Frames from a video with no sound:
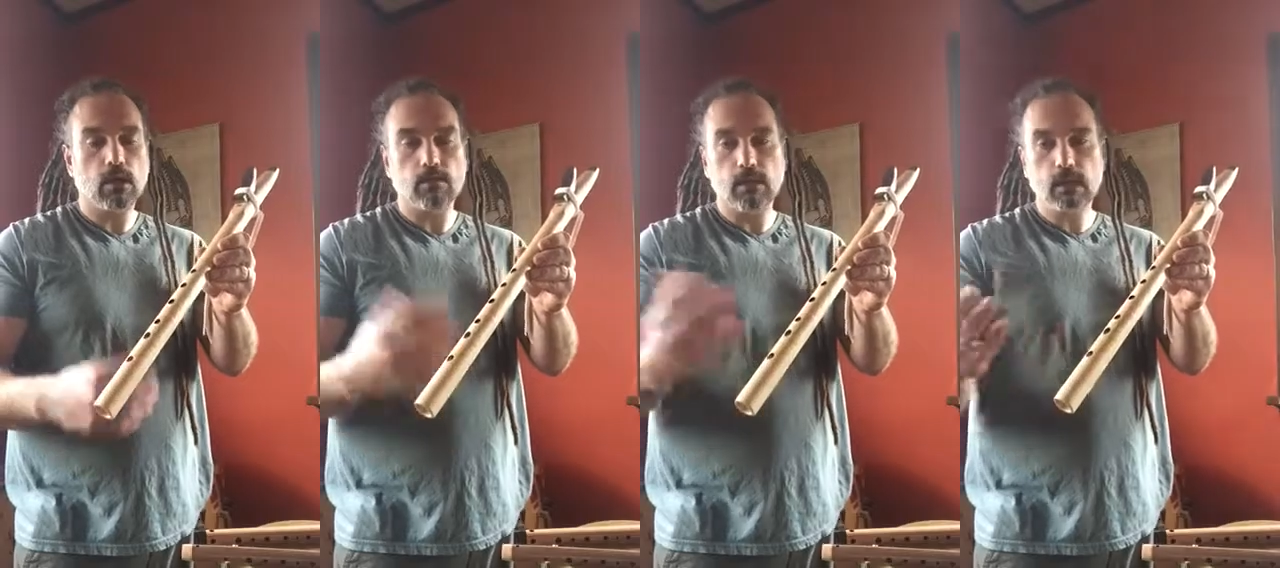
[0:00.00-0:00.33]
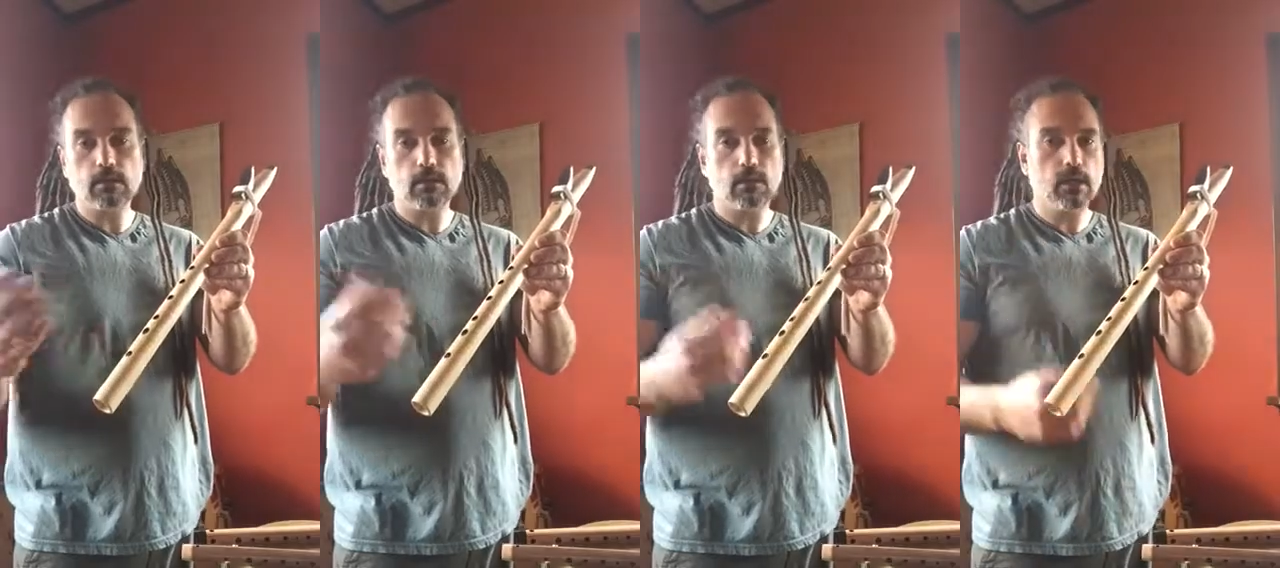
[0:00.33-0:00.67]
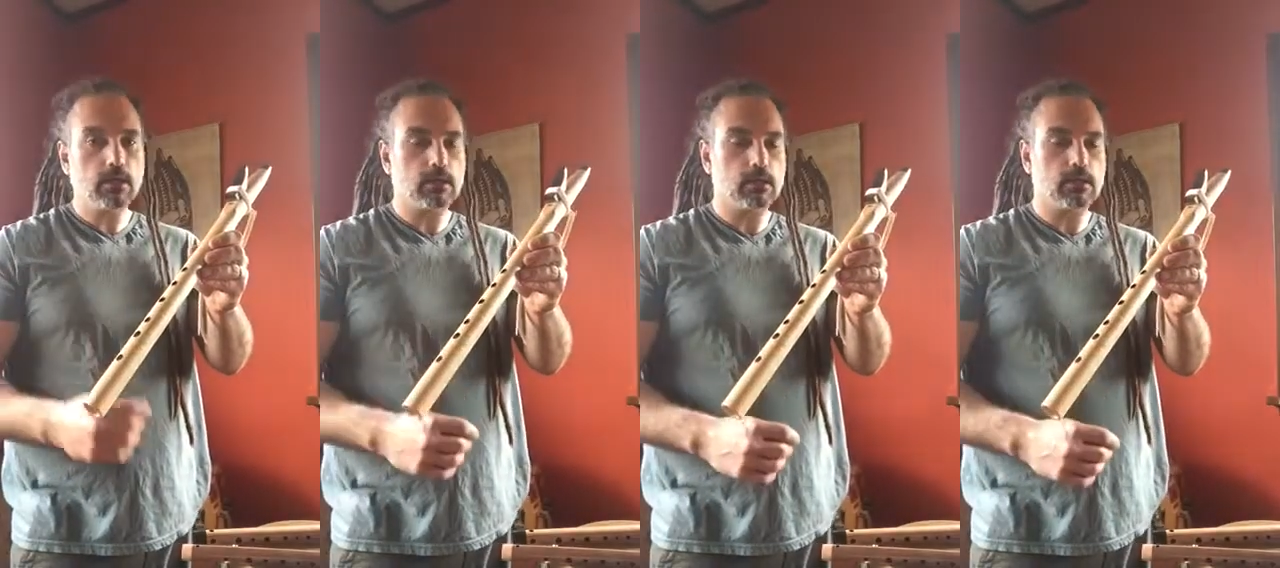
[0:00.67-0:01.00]
Amazing
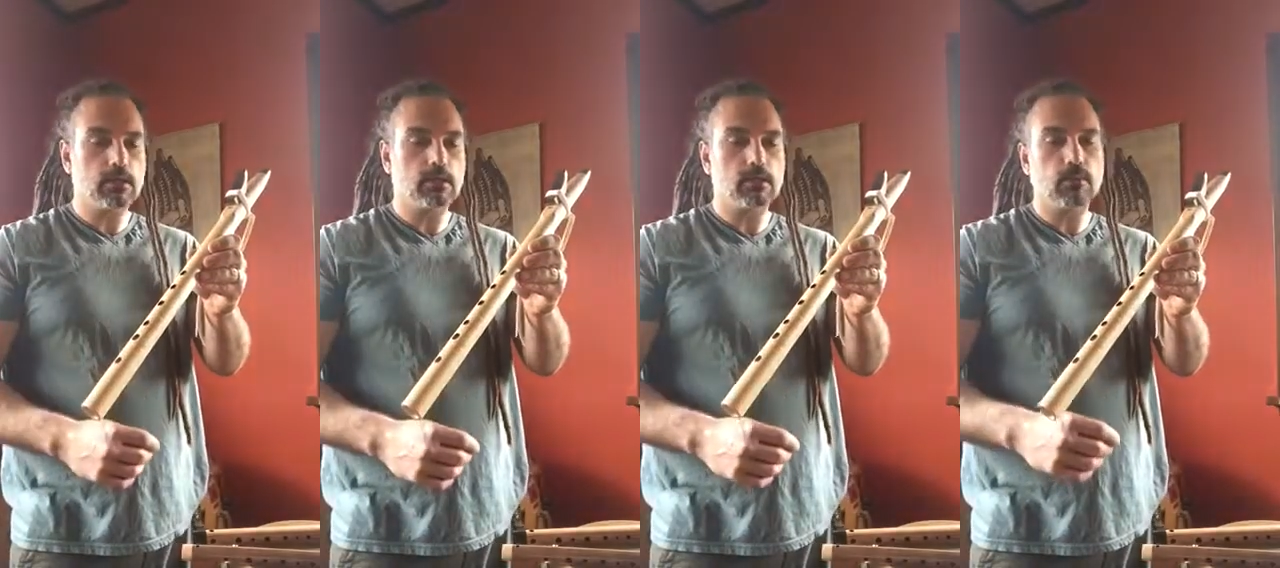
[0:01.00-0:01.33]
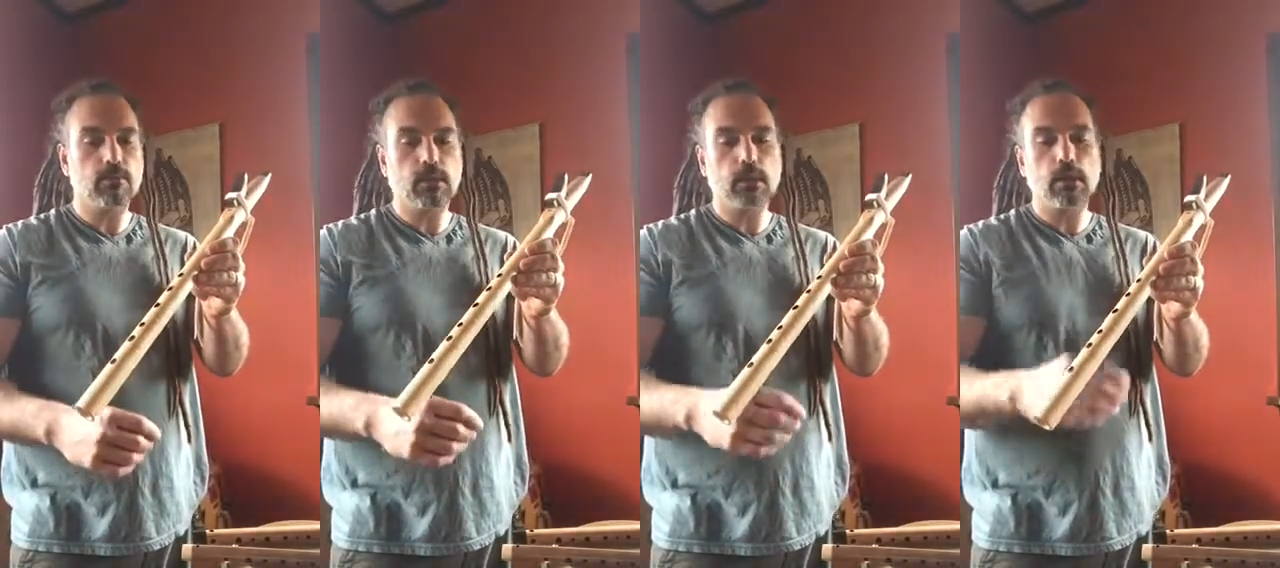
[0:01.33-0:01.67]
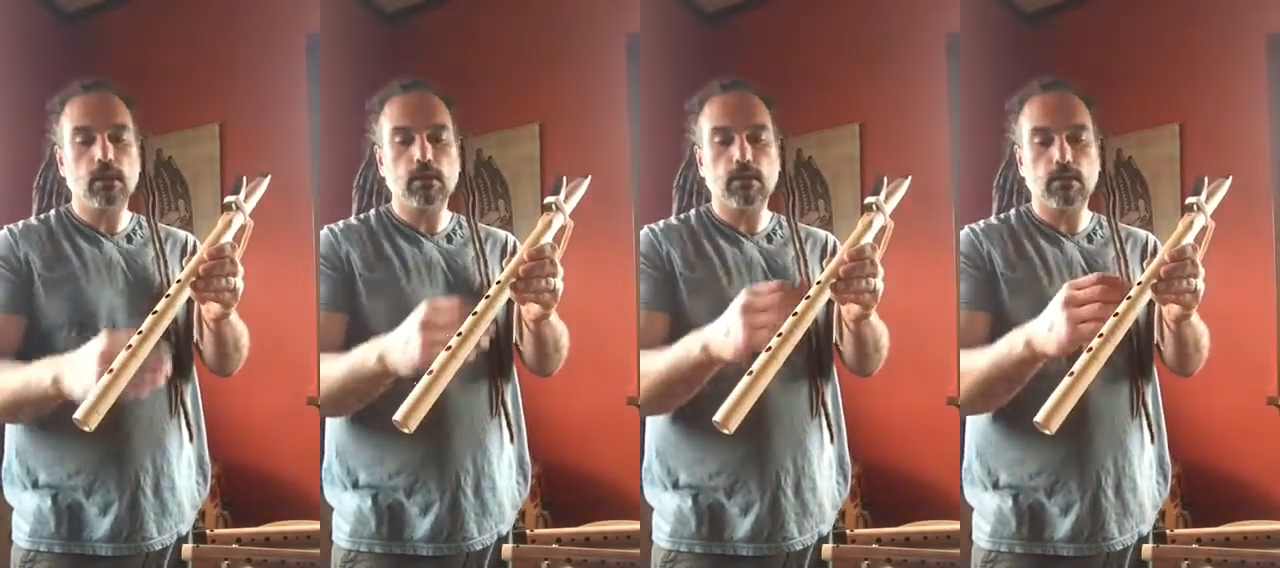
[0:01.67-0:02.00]
Grace is easy to play
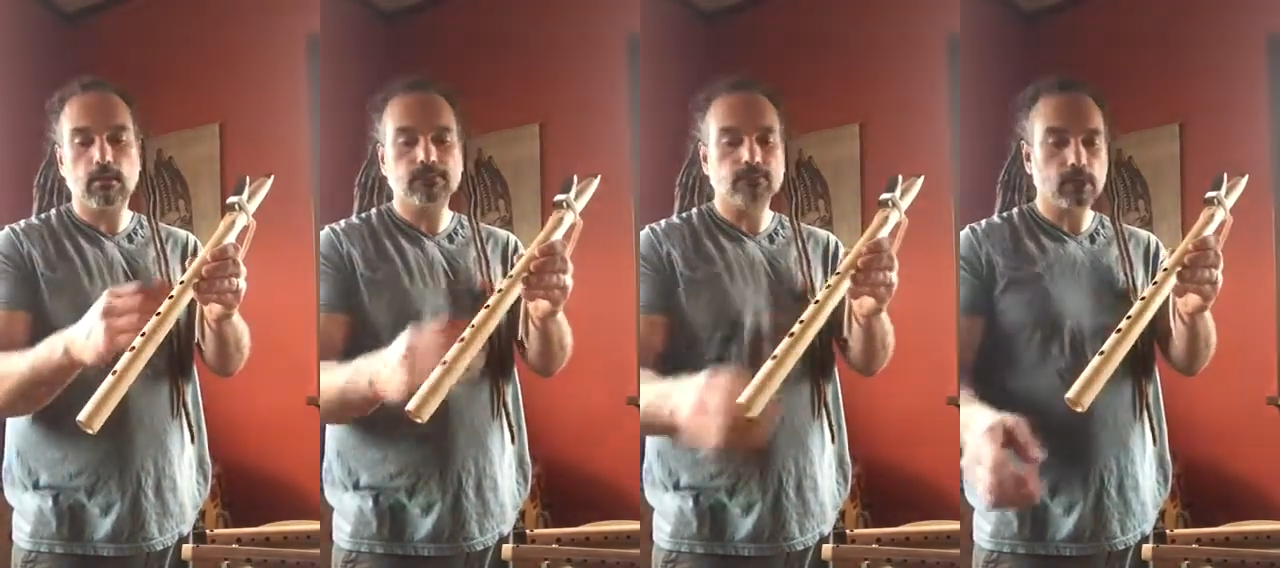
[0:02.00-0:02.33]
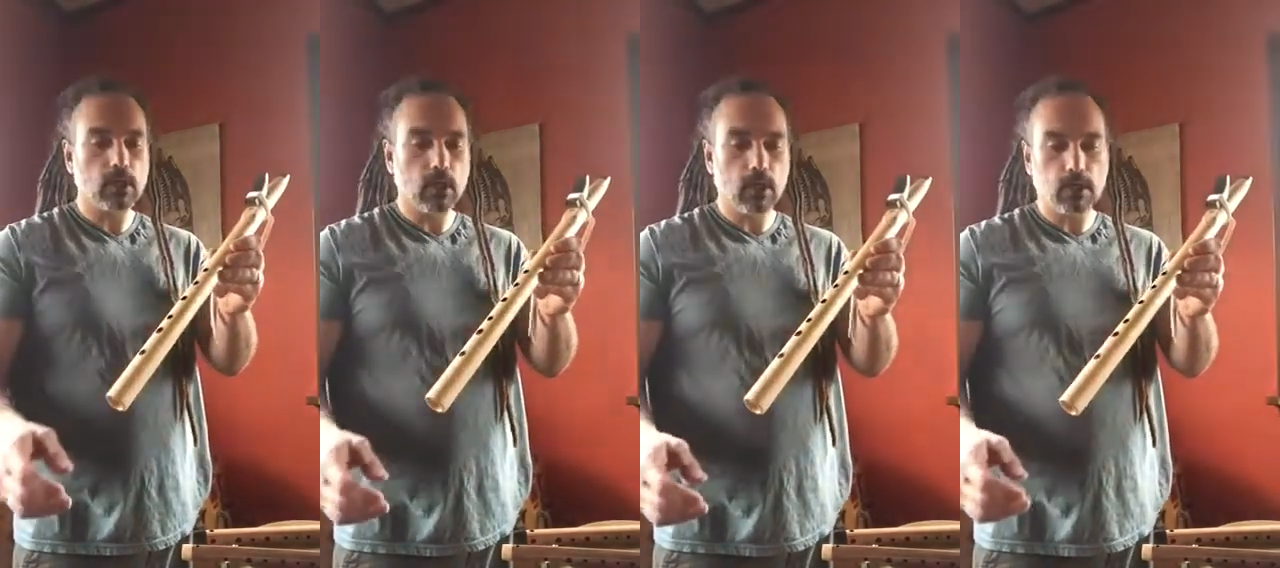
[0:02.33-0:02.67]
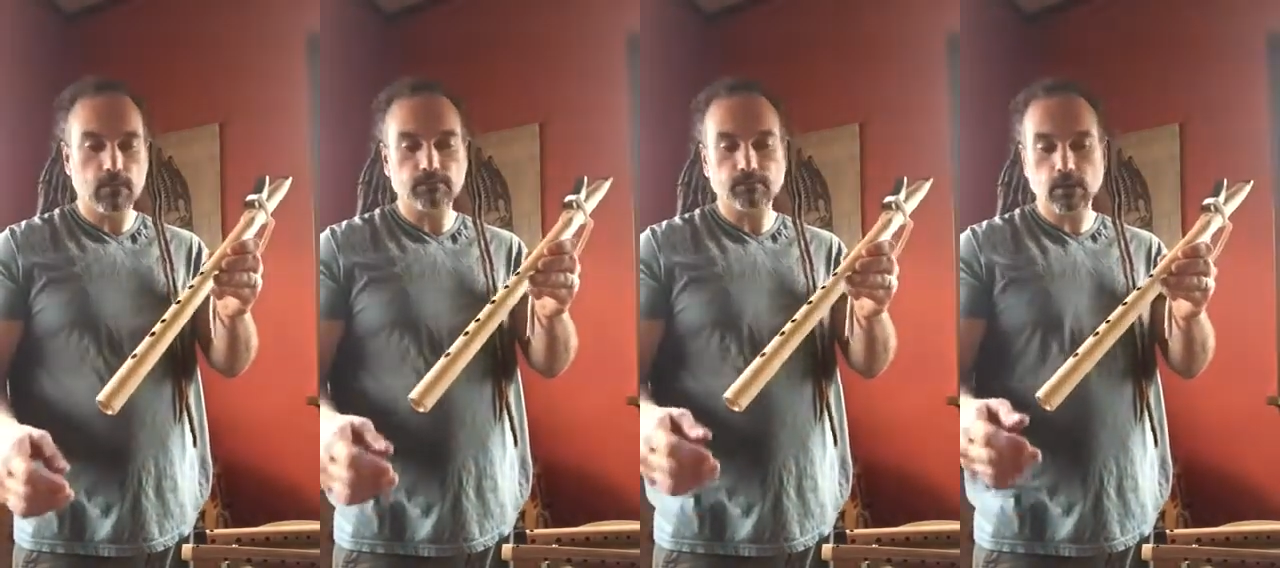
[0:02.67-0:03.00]
on here,
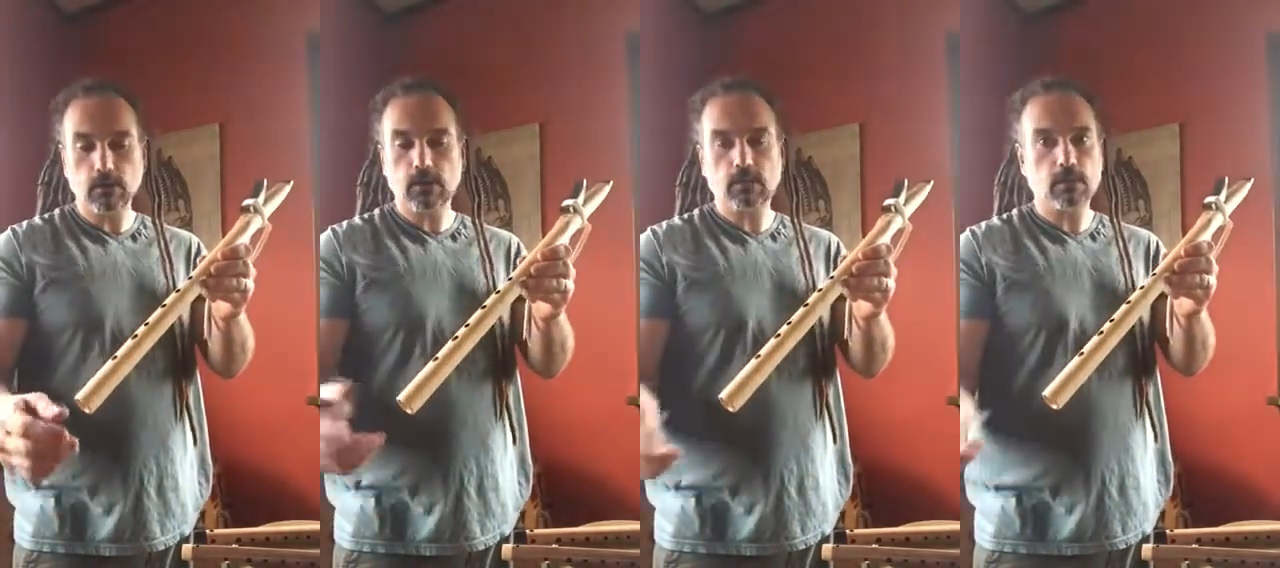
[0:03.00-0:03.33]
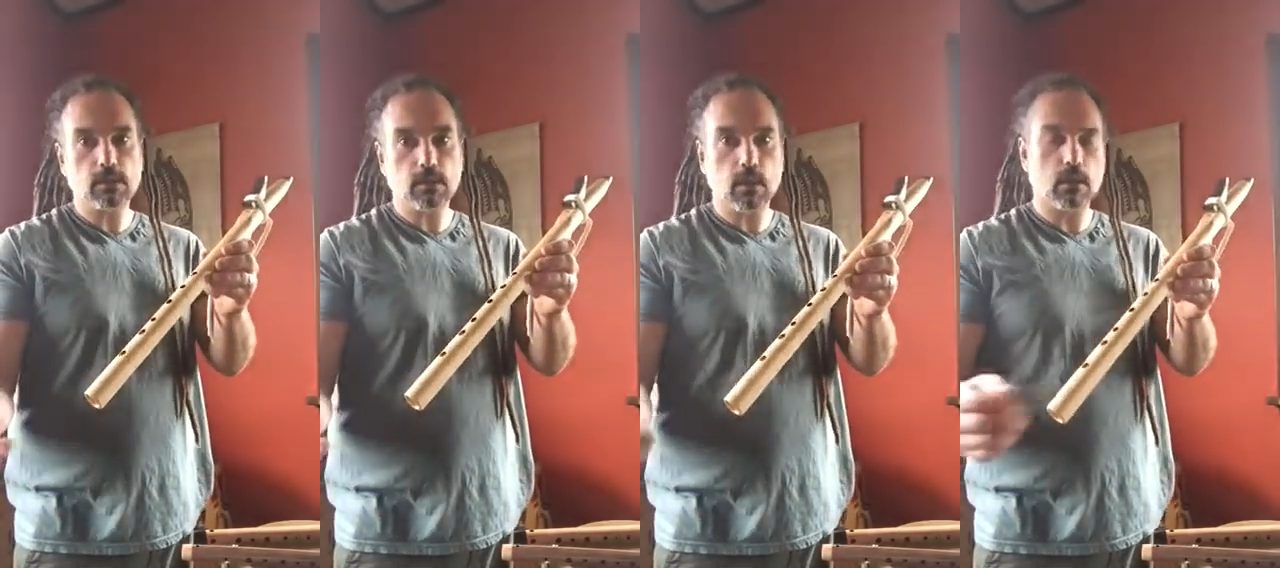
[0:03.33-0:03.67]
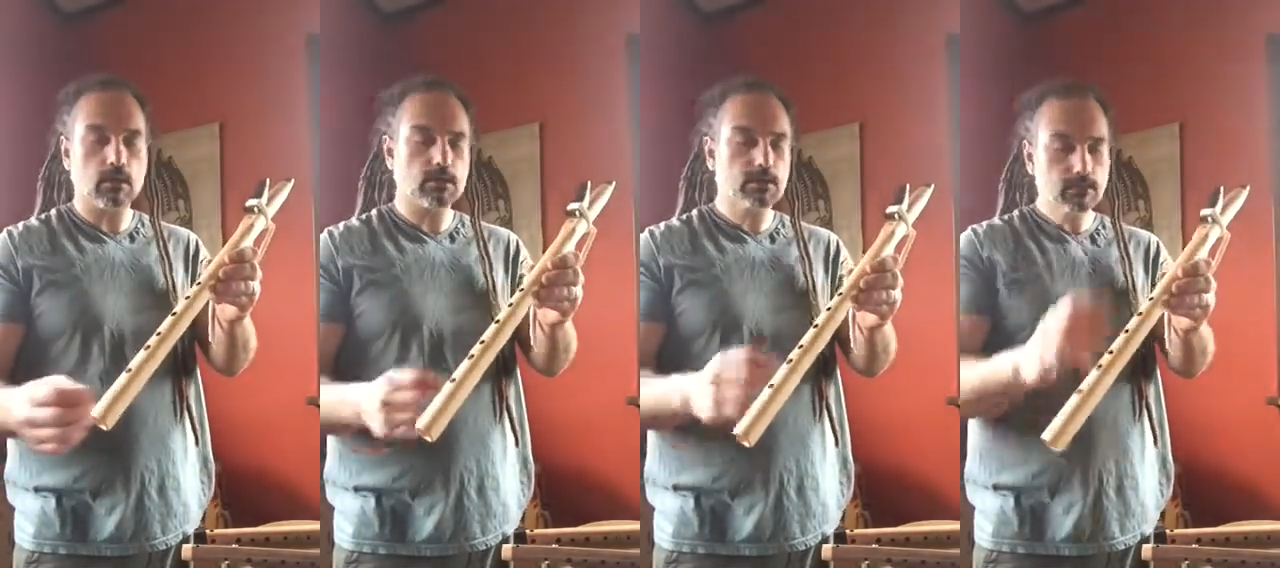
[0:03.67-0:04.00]
Christmas
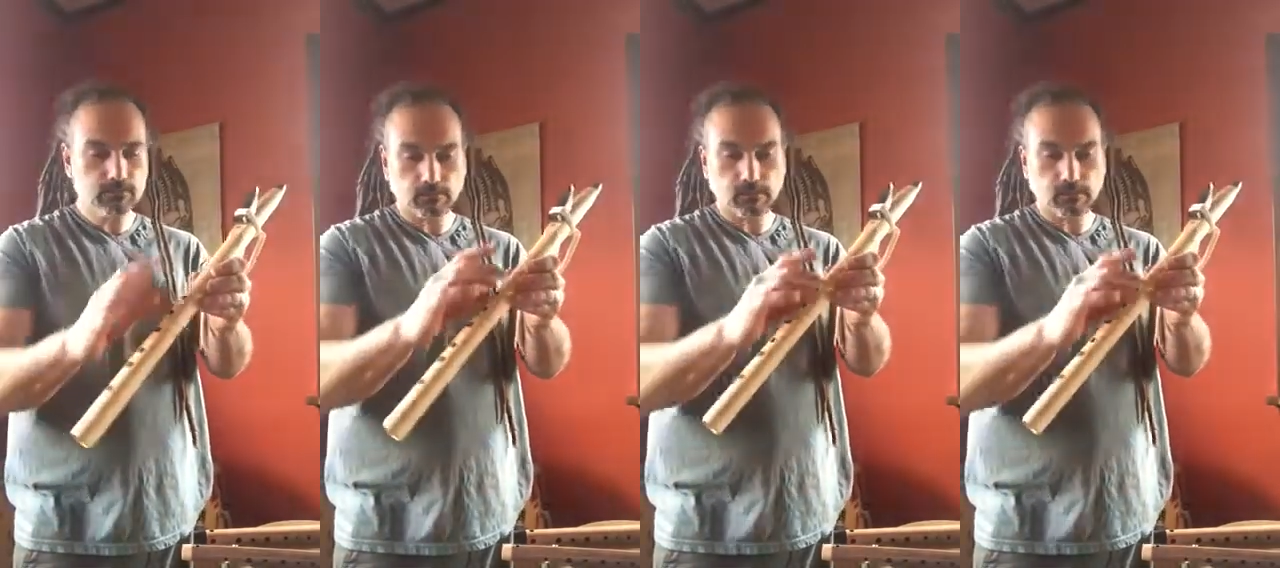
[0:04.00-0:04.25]
songs,